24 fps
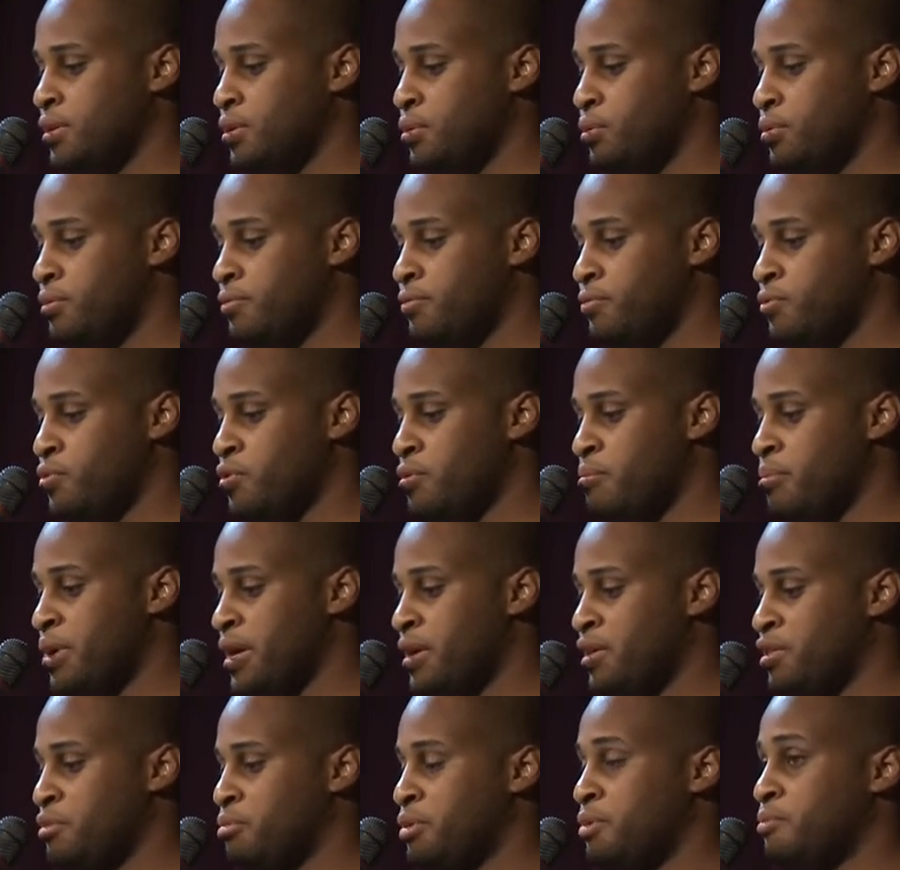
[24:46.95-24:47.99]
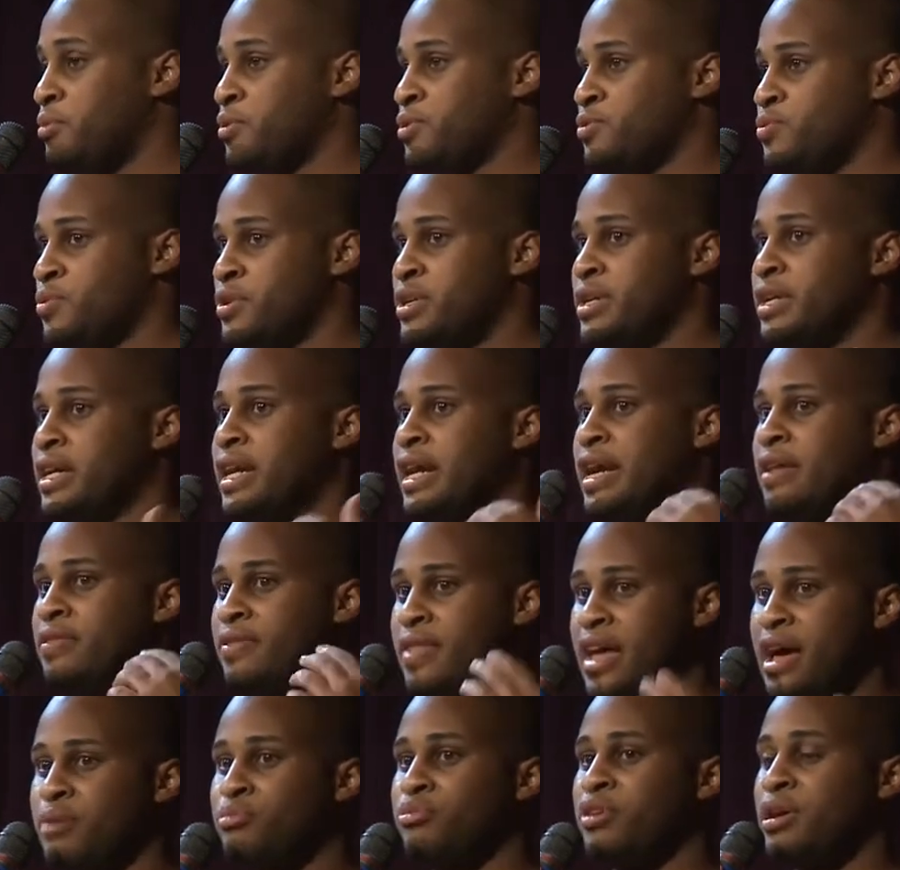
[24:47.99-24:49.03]
You're informed by other people's work, and
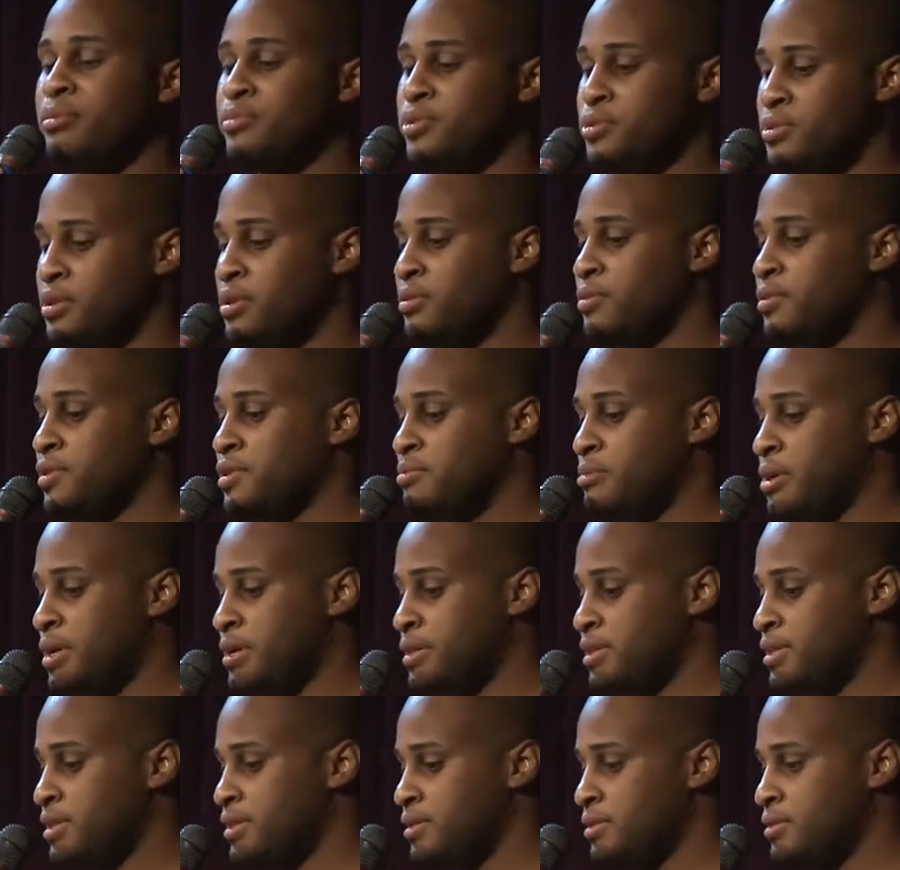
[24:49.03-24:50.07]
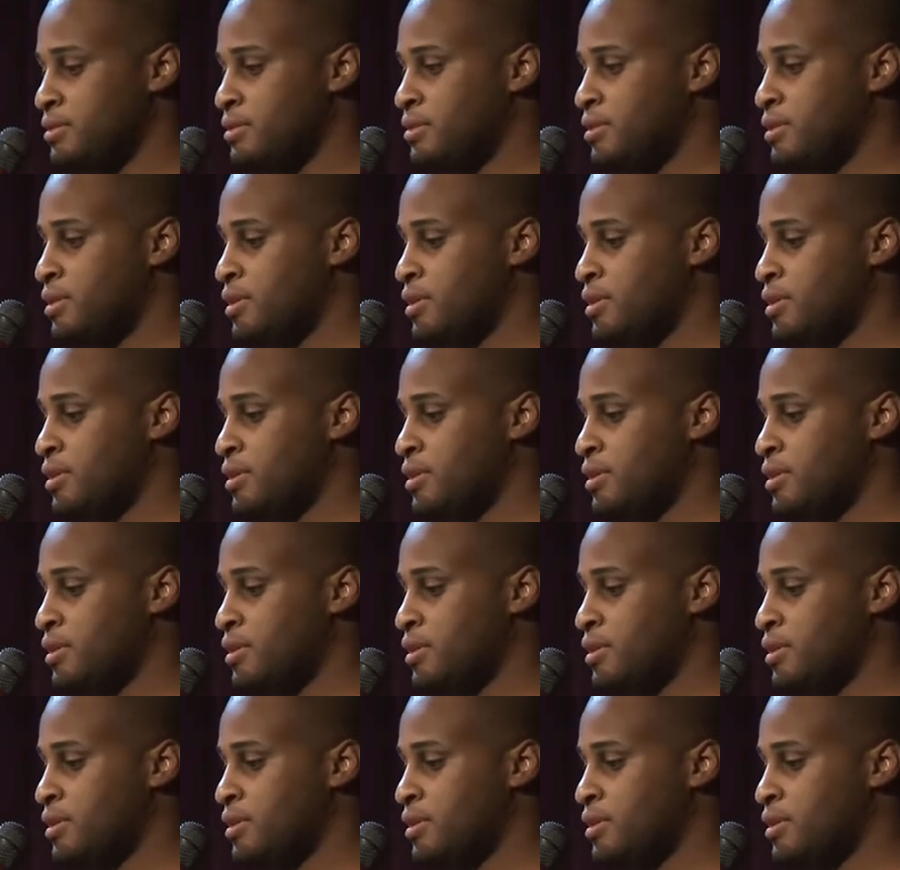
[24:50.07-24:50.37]
that prompts your own response.